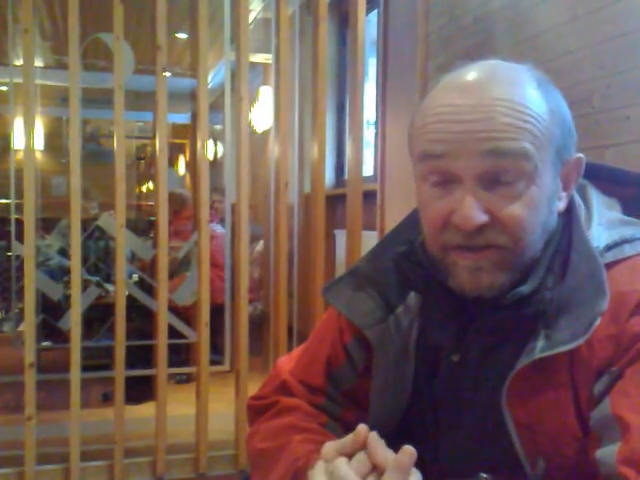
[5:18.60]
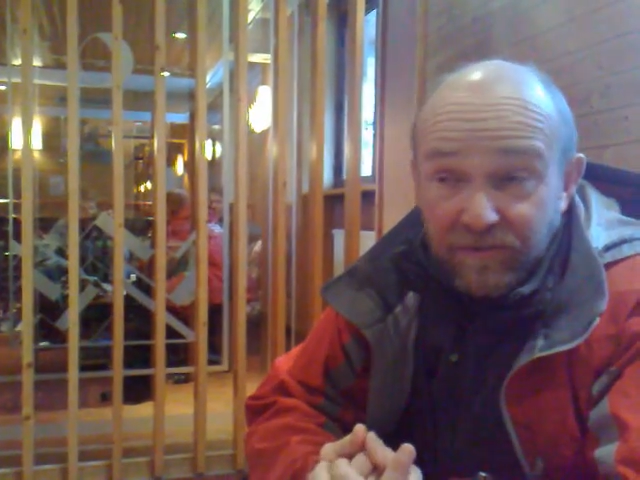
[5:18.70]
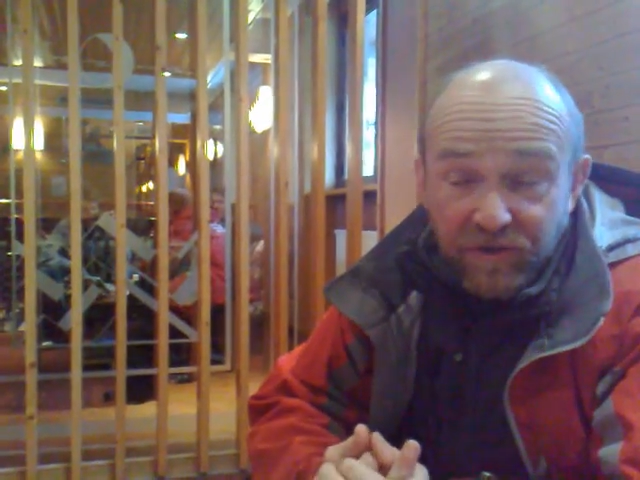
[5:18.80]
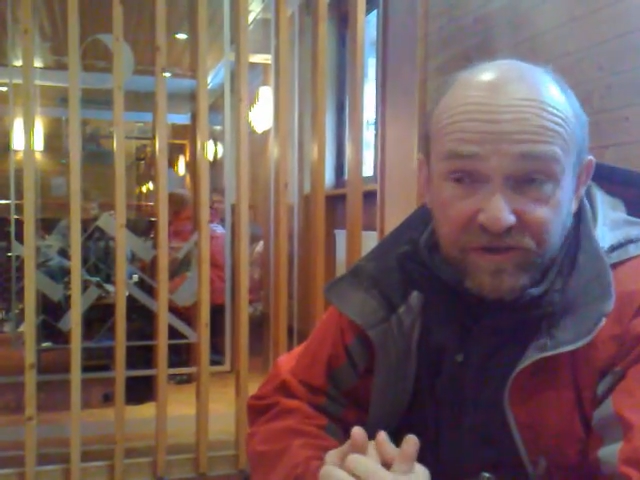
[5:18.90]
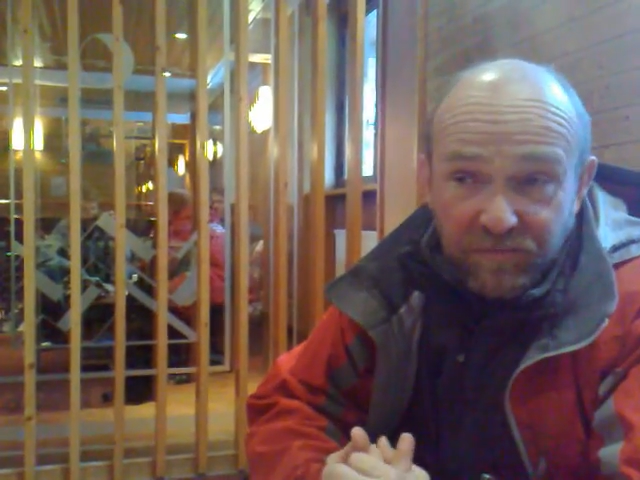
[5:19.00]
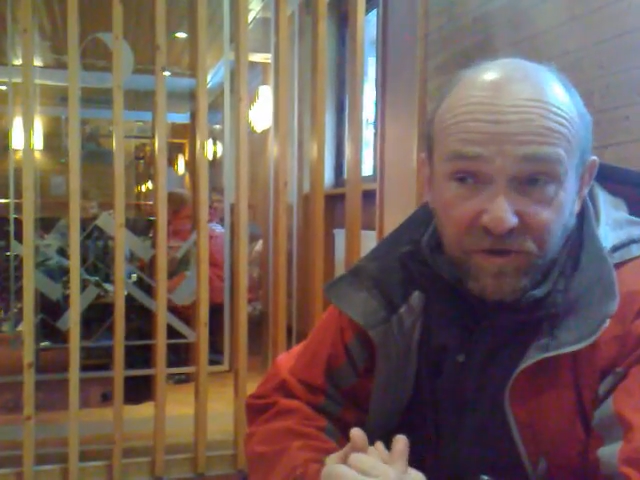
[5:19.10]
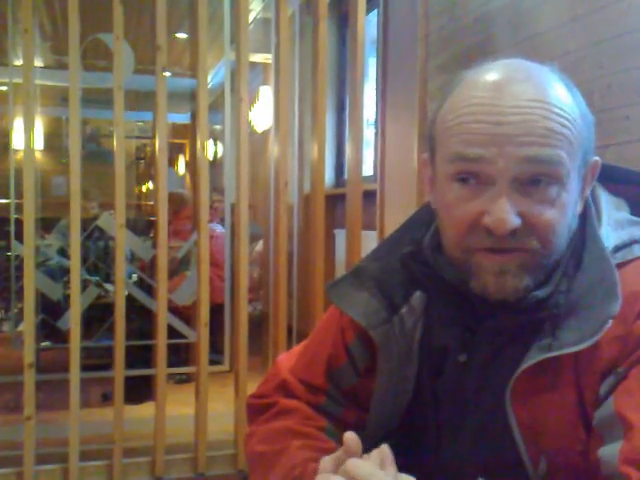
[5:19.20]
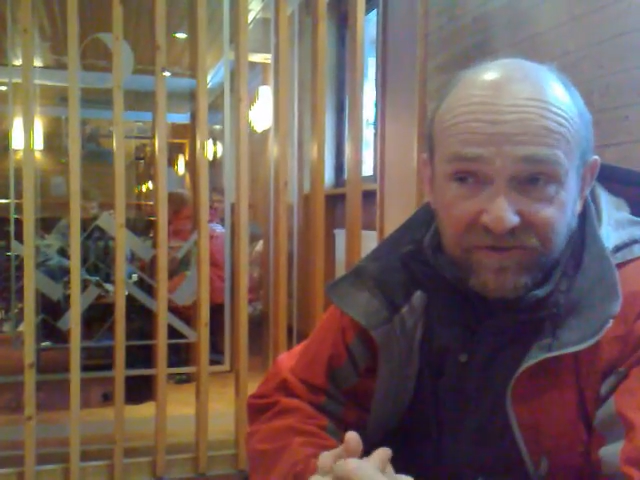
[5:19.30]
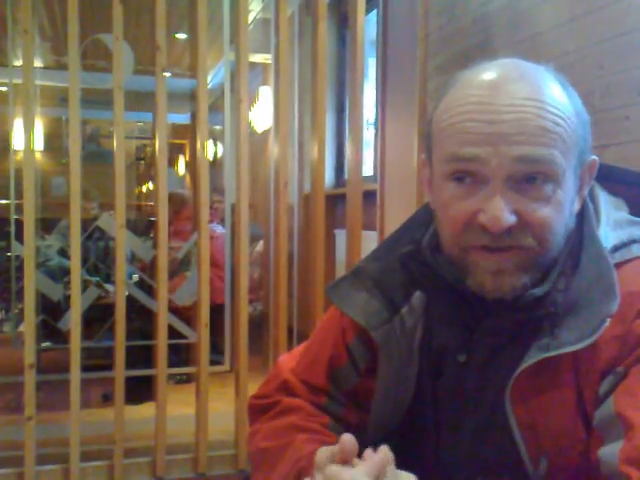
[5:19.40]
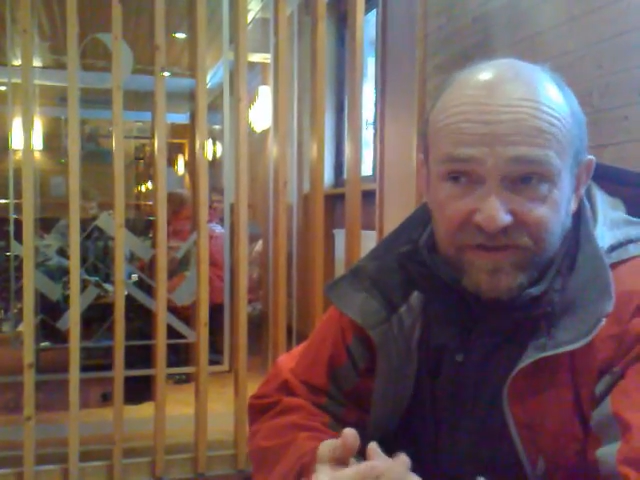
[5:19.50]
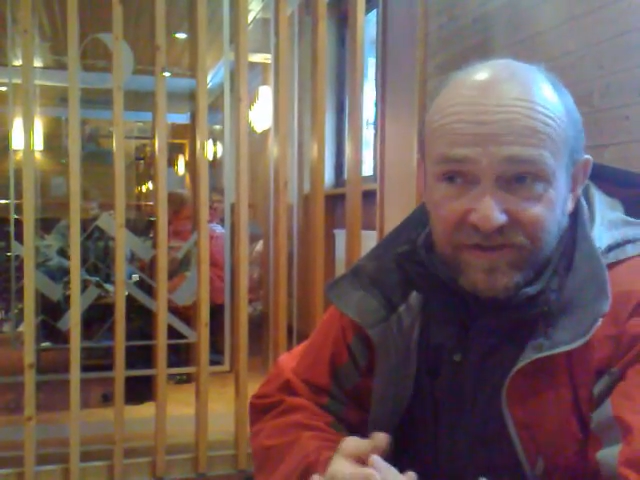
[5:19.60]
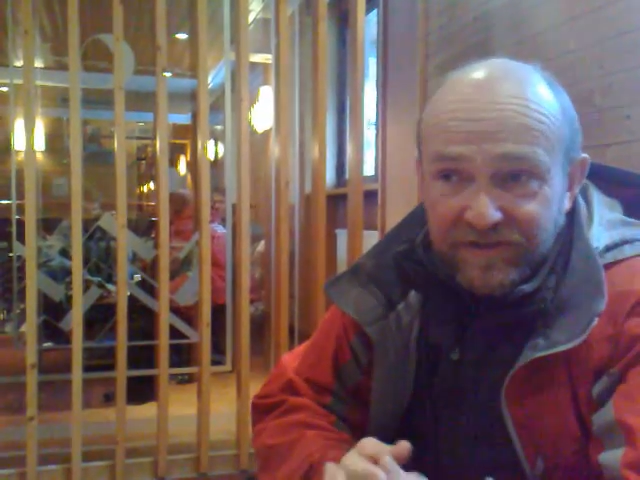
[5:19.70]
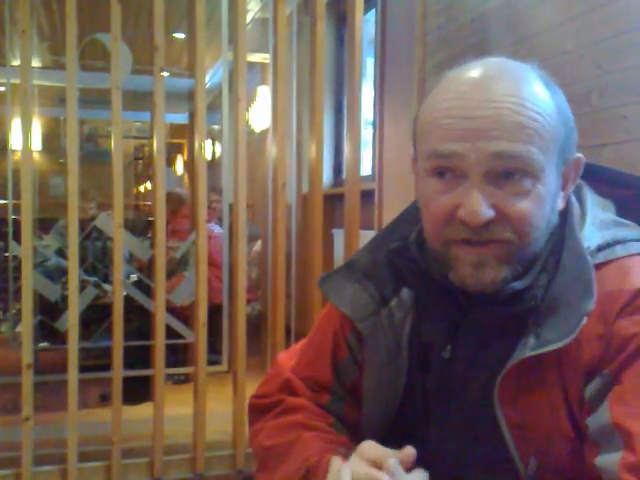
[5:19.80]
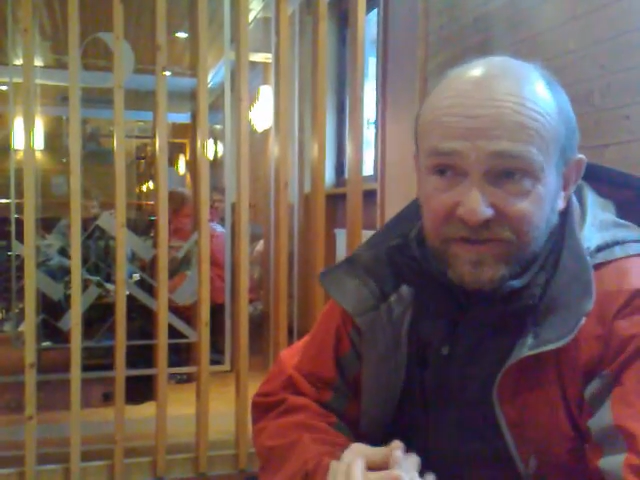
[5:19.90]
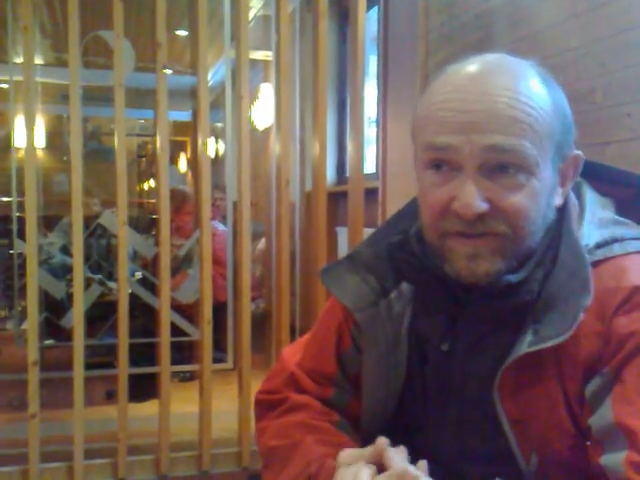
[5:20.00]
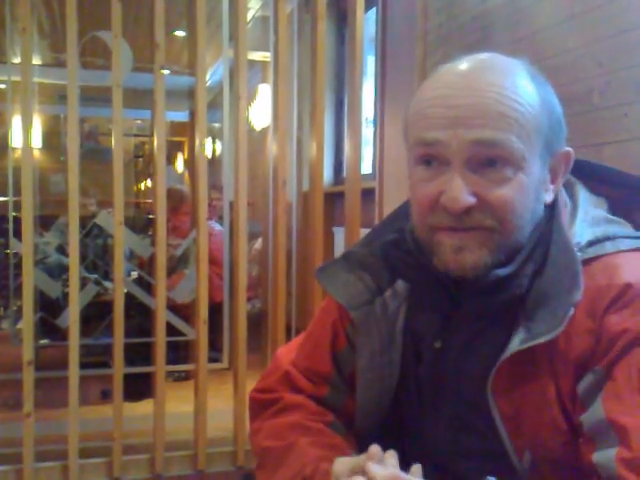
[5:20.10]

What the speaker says: Where your body faces,